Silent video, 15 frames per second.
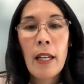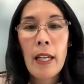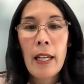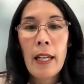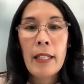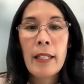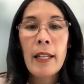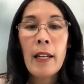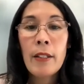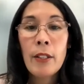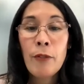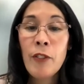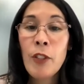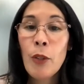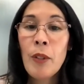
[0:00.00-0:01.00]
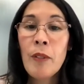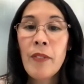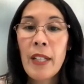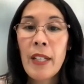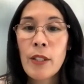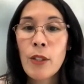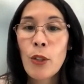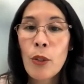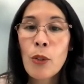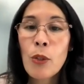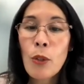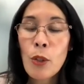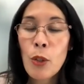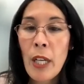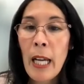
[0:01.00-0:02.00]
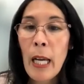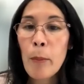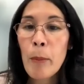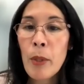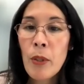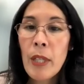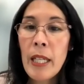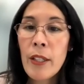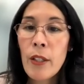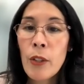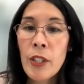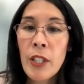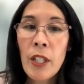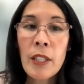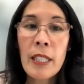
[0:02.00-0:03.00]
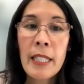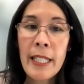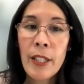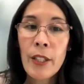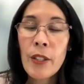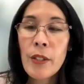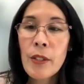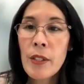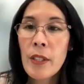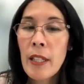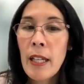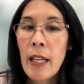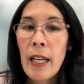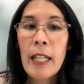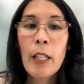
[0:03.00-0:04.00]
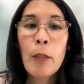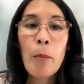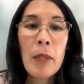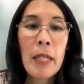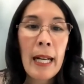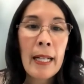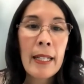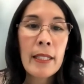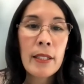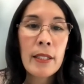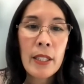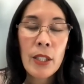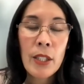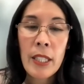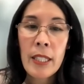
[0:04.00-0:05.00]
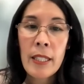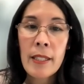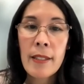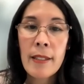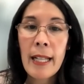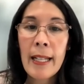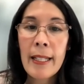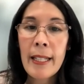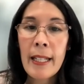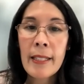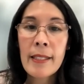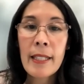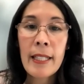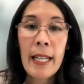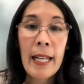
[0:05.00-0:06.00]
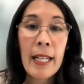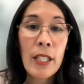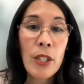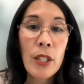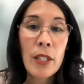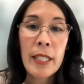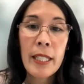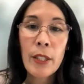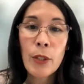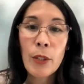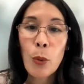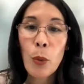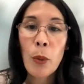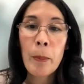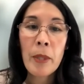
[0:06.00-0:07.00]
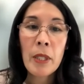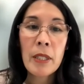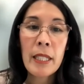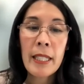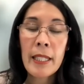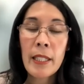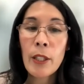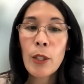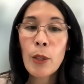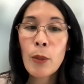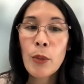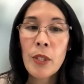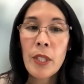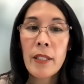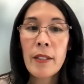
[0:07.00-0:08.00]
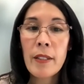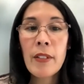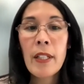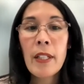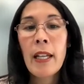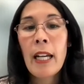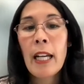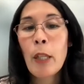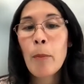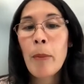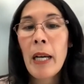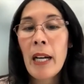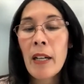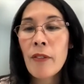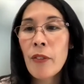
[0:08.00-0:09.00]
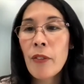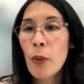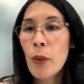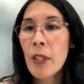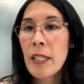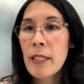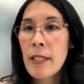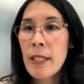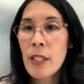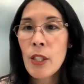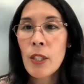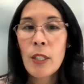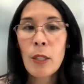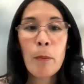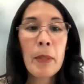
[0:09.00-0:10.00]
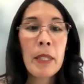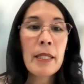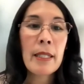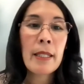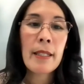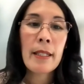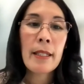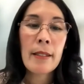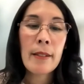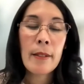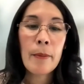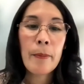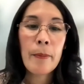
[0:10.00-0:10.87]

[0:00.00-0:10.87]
and you invest your social capital in our young leaders and in Black, Indigenous, Latinx, and Asian leaders who are building inclusive and impactful organizations and businesses.